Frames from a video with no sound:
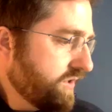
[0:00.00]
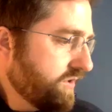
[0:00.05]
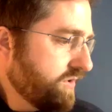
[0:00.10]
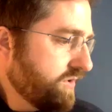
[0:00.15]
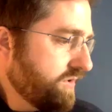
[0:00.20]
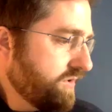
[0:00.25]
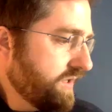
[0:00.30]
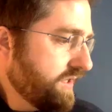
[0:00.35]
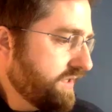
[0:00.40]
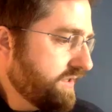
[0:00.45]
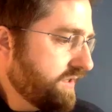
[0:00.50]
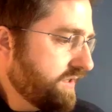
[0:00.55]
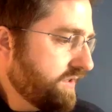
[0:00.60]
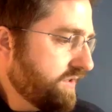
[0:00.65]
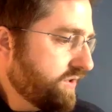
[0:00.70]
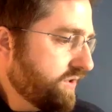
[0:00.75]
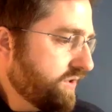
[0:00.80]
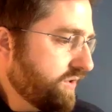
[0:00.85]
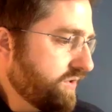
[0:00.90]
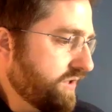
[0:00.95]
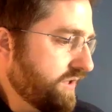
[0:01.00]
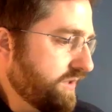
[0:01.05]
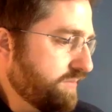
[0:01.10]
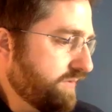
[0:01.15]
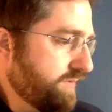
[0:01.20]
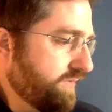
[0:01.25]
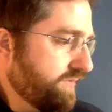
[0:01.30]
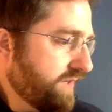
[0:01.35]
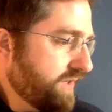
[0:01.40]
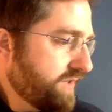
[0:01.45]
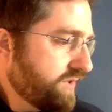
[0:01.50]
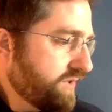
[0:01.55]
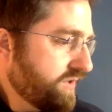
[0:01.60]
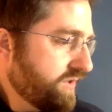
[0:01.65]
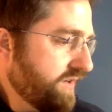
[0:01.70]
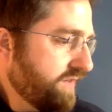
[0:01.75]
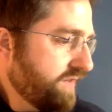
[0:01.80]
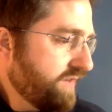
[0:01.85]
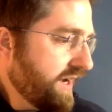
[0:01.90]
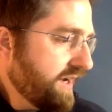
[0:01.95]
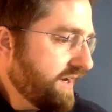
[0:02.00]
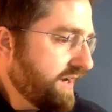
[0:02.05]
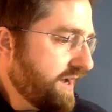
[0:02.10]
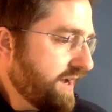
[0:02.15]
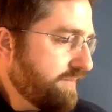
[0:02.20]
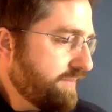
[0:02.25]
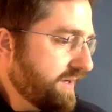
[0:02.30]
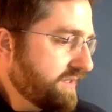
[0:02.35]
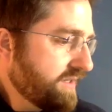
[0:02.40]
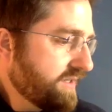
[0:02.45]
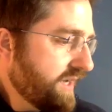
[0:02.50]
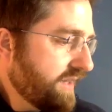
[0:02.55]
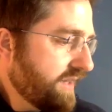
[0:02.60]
Gu is an associate professor of economics